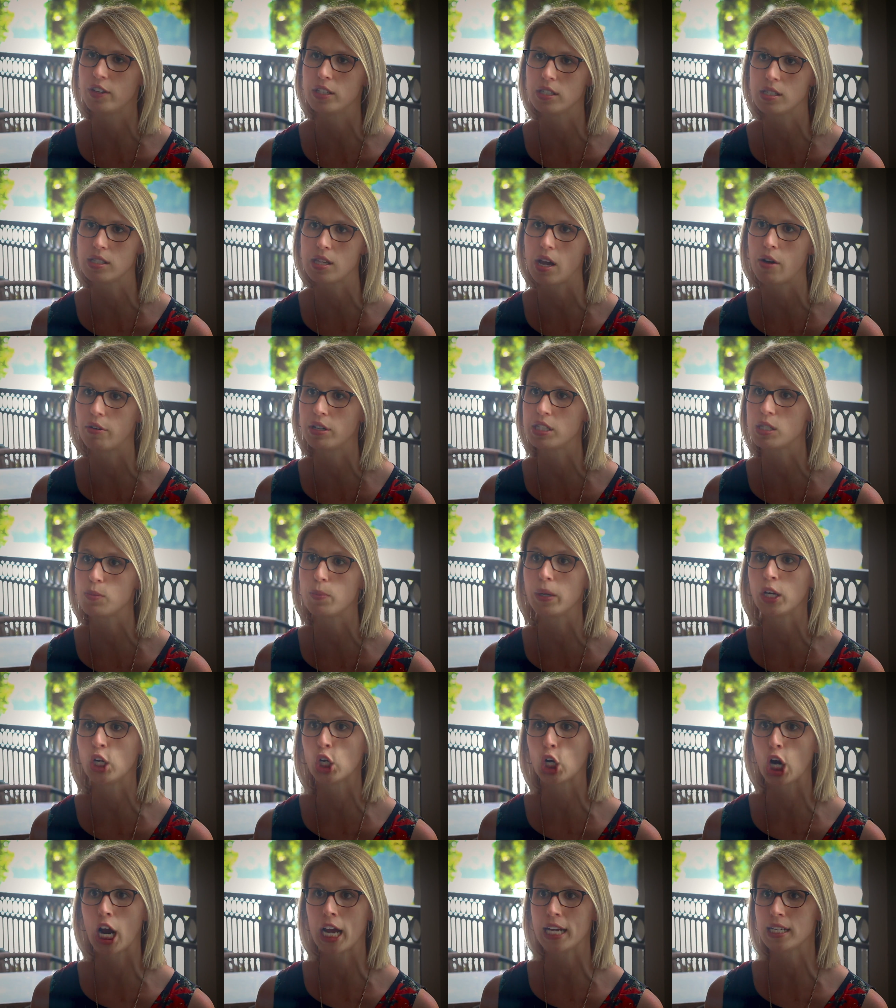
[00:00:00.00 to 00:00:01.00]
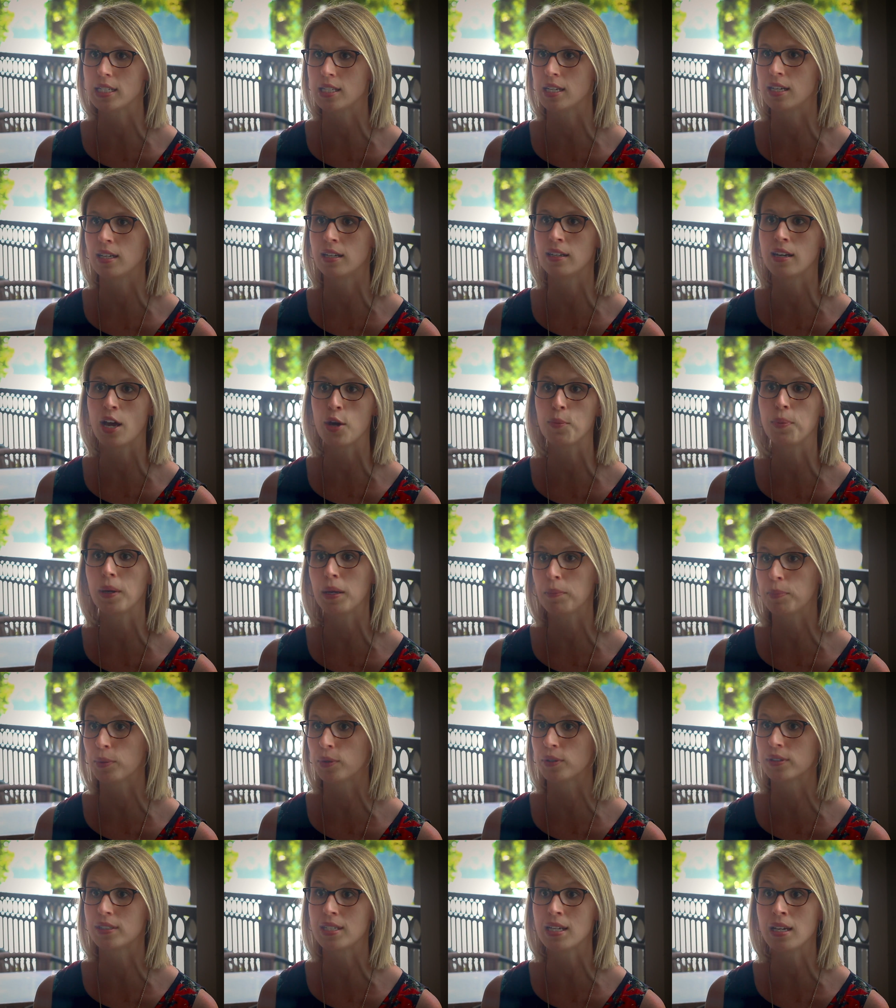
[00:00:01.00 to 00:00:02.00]
And so it's been great to know
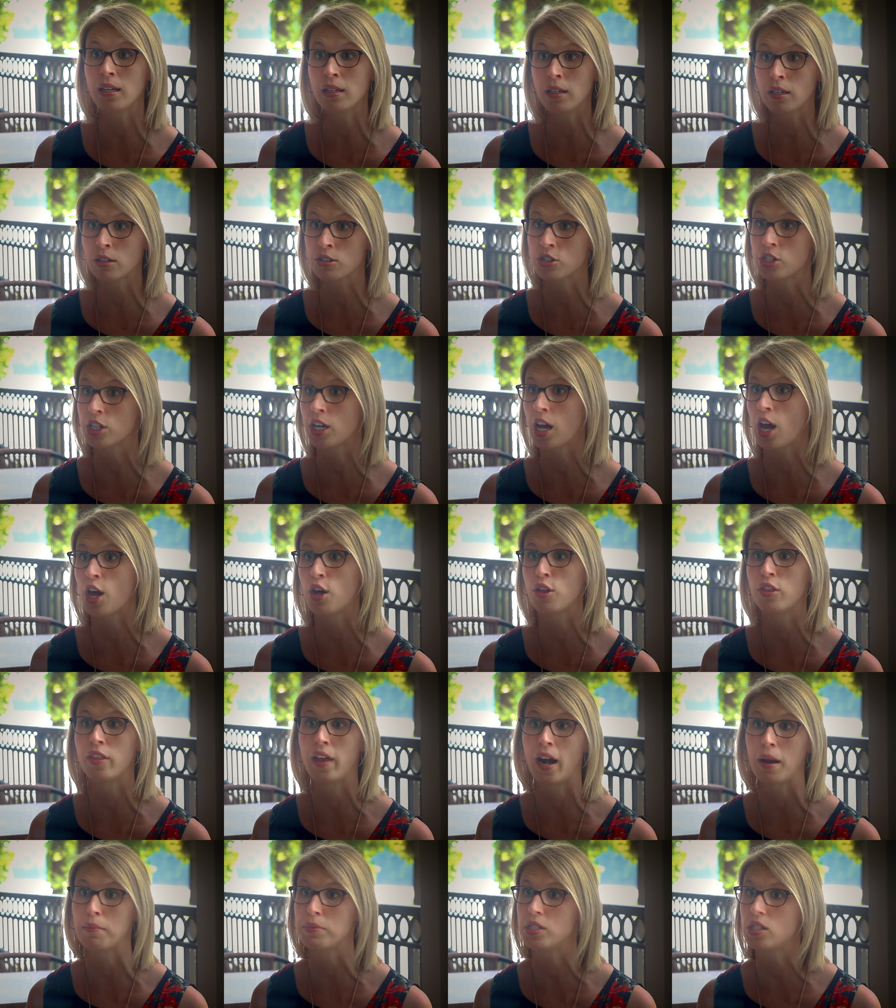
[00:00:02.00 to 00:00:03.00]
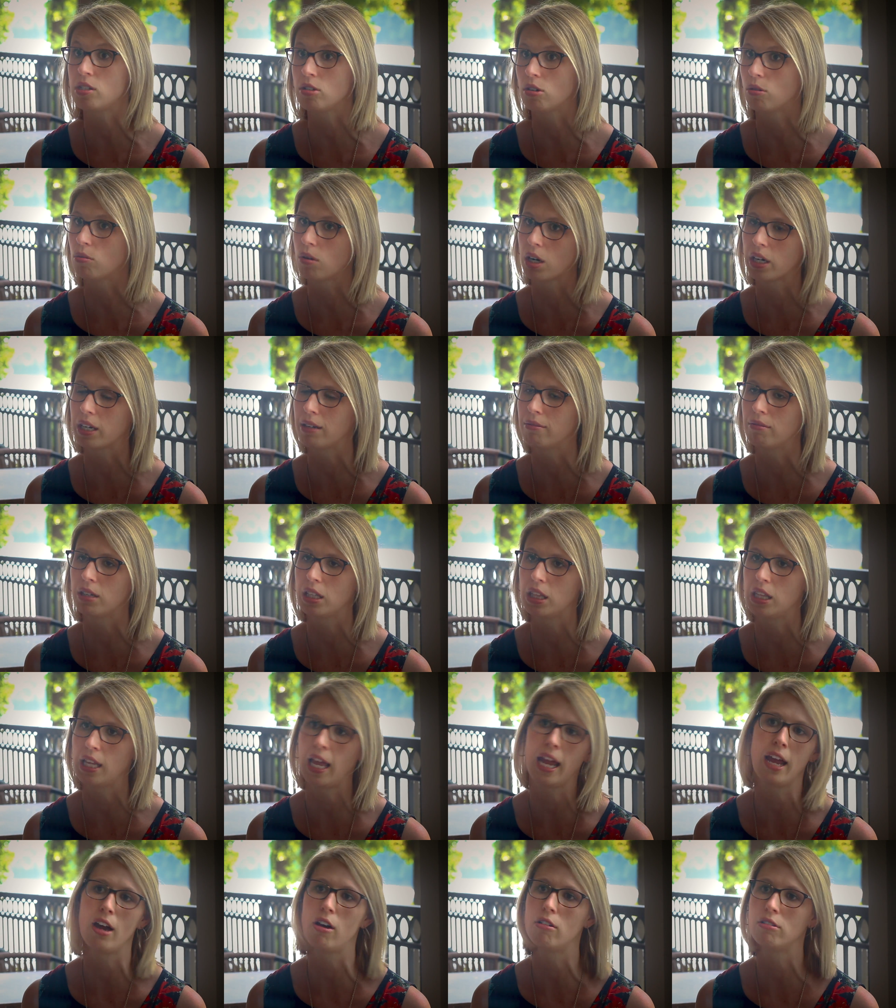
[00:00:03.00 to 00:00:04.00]
people 10 years ago that I'm still working with
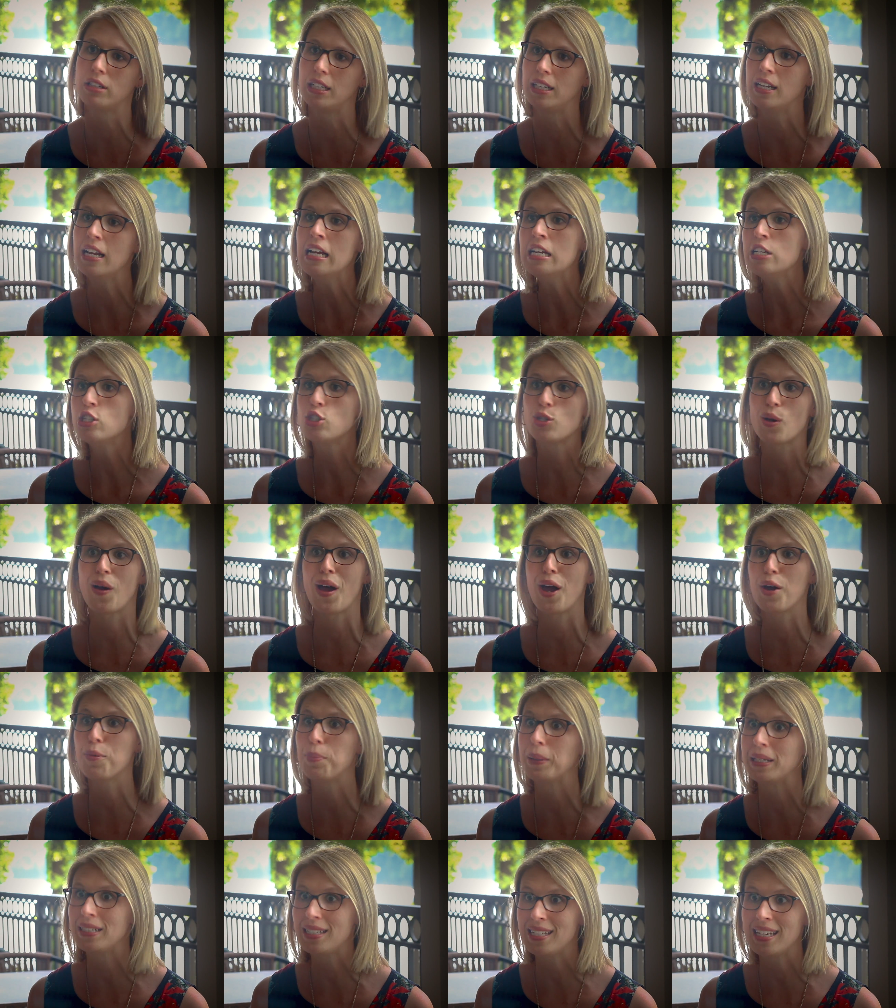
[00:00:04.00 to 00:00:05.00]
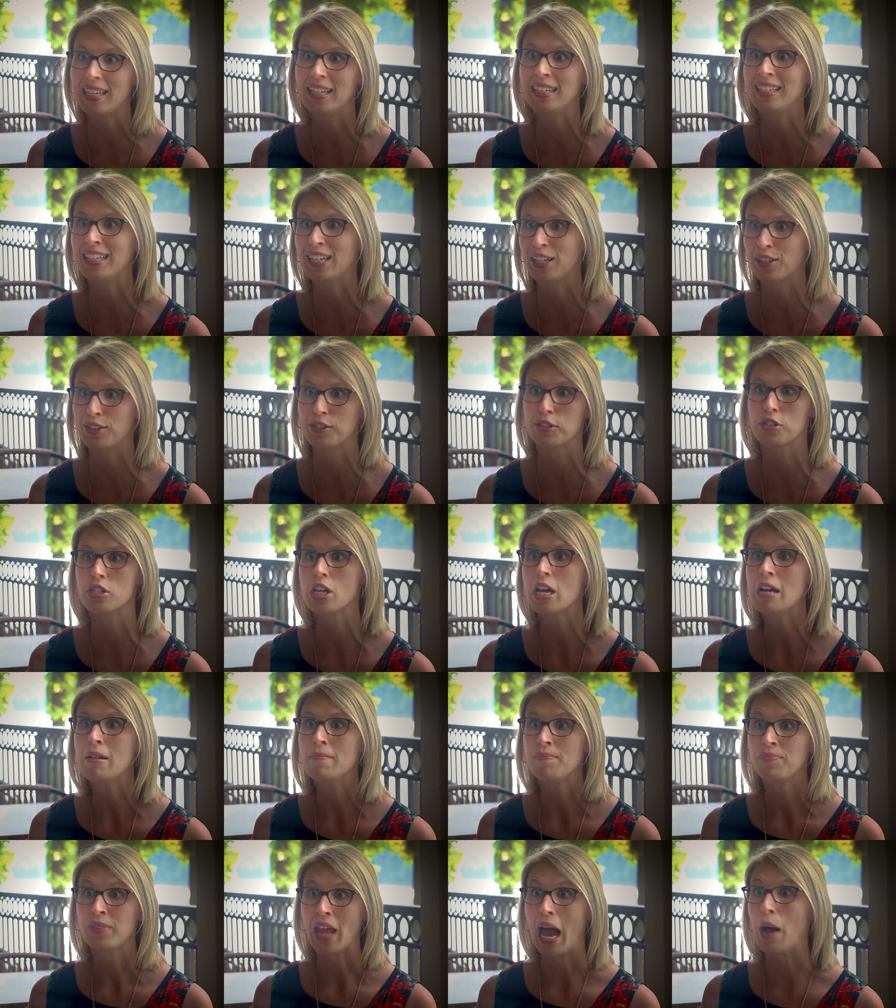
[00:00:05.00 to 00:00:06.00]
now. And so I hope in 10 years
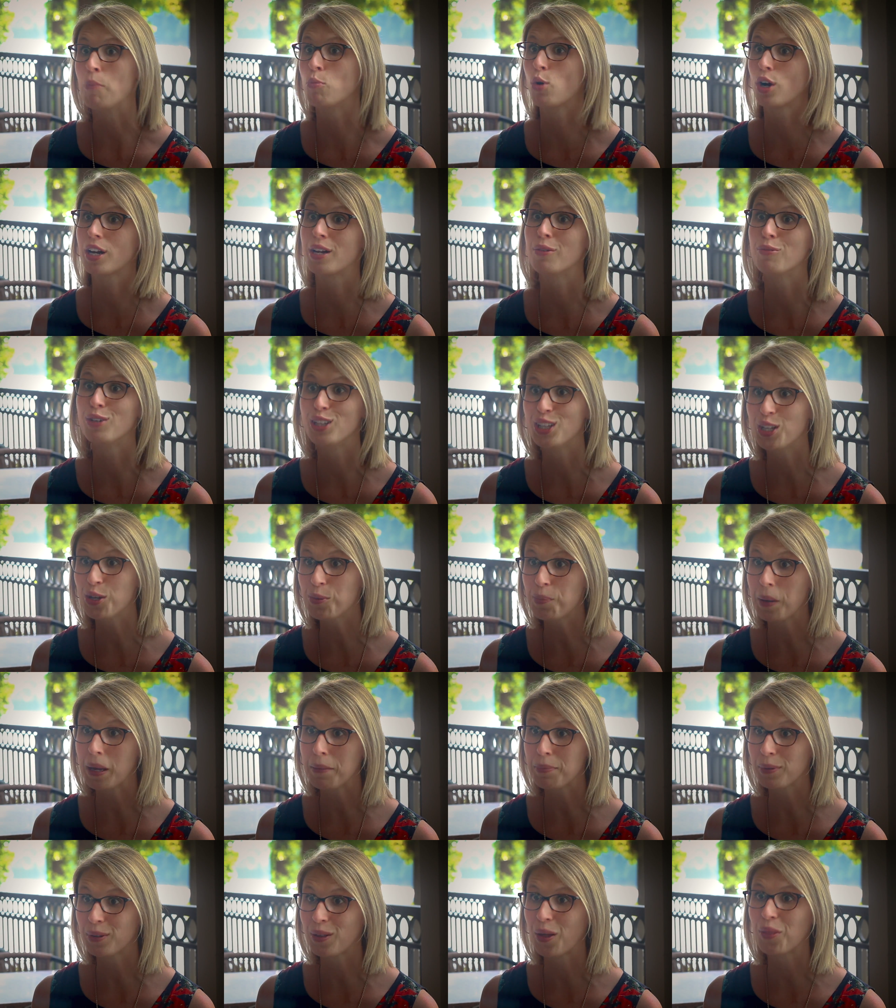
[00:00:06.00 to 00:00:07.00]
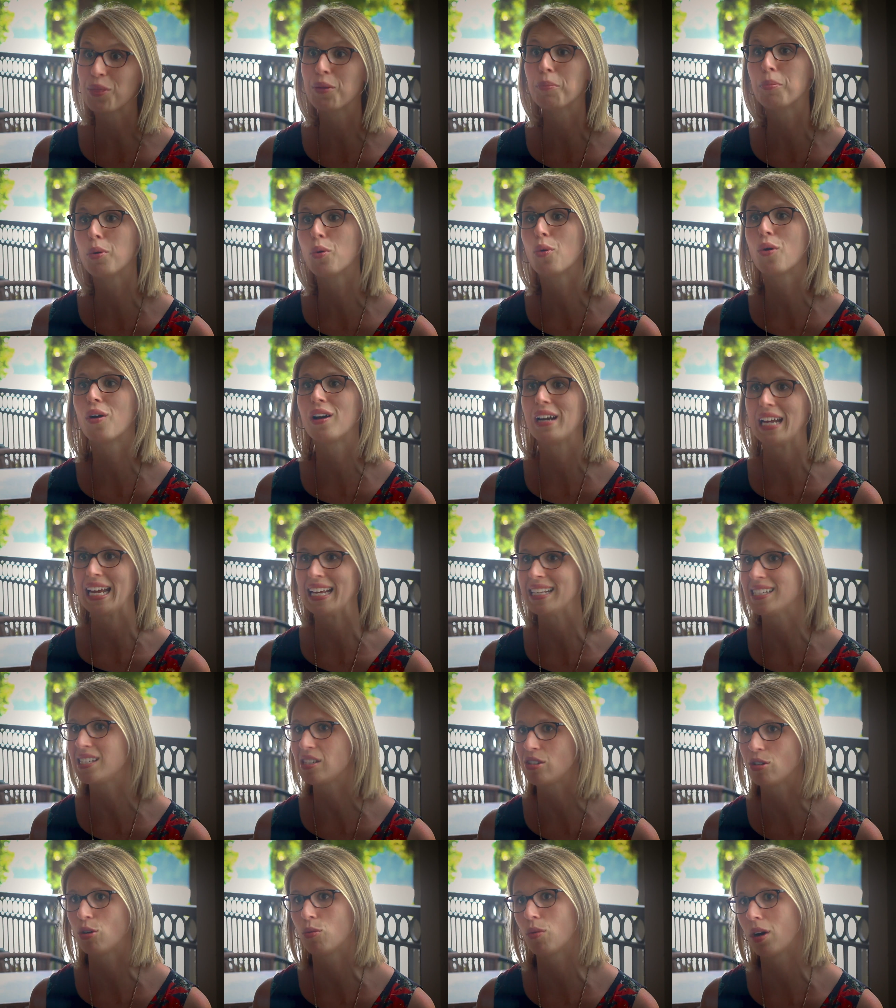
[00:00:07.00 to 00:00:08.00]
I'm working with new people on the board
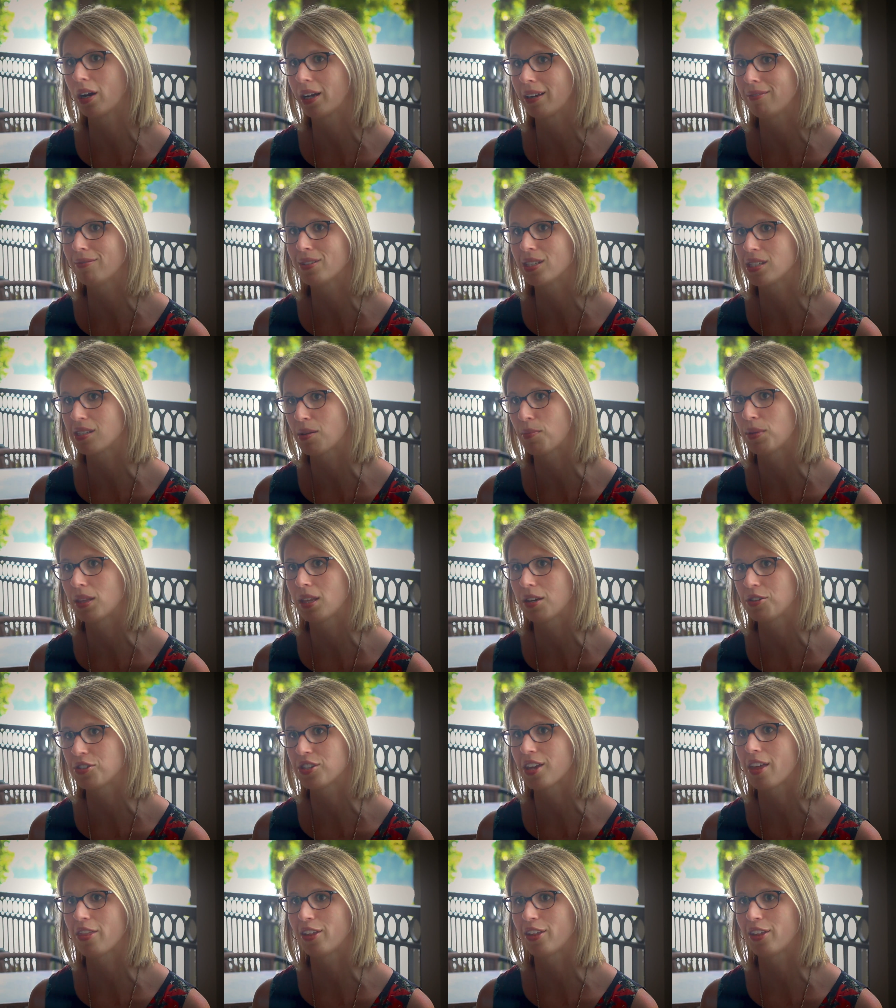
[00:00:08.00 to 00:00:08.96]
and still working with some of those